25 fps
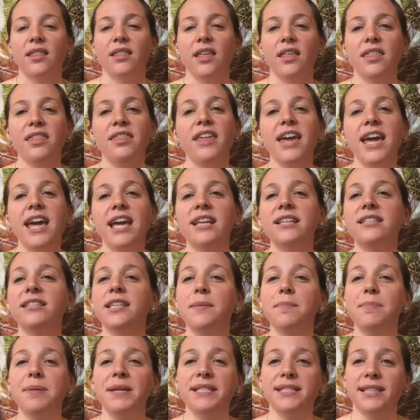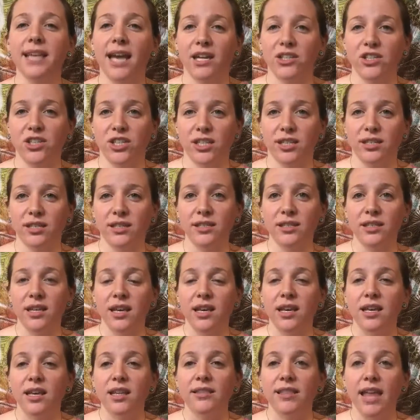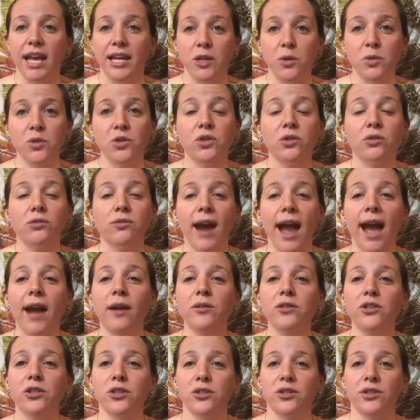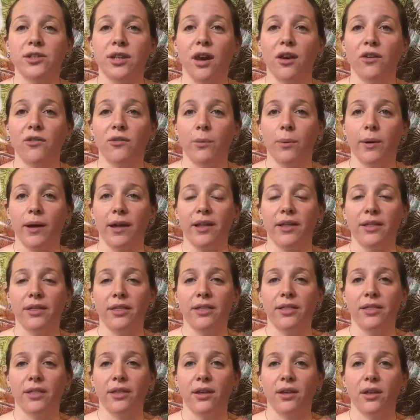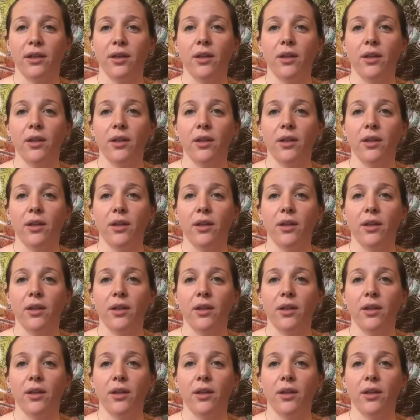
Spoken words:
The things and possessions that you surround yourself with